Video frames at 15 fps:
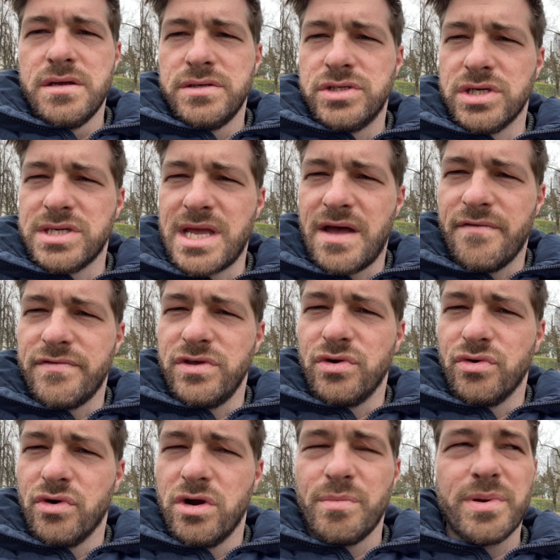just have
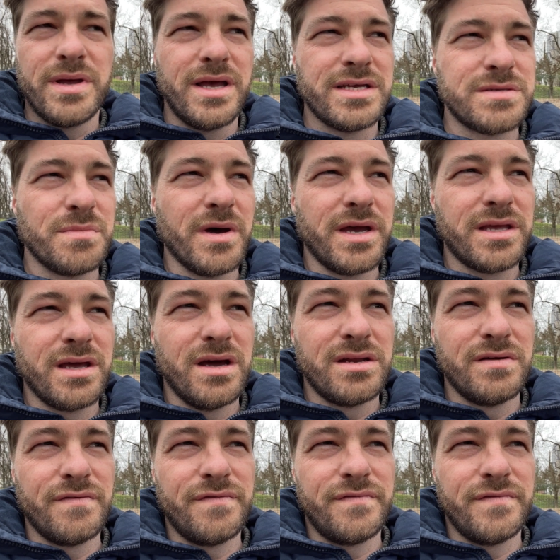Europe as my kind
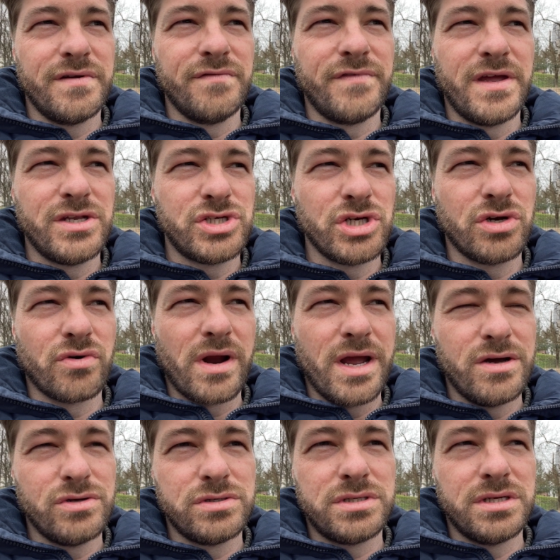of adventure
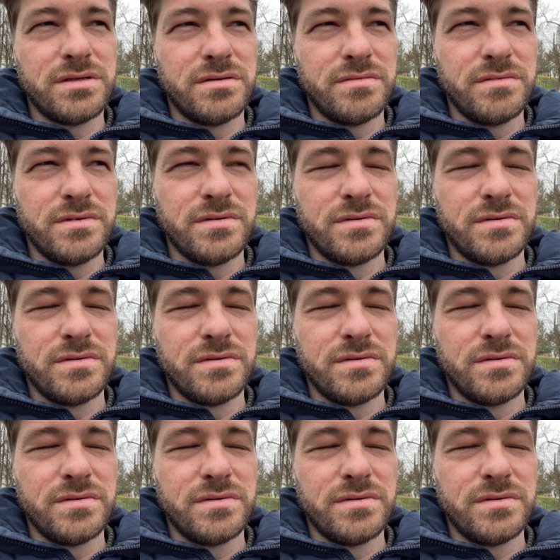ground, and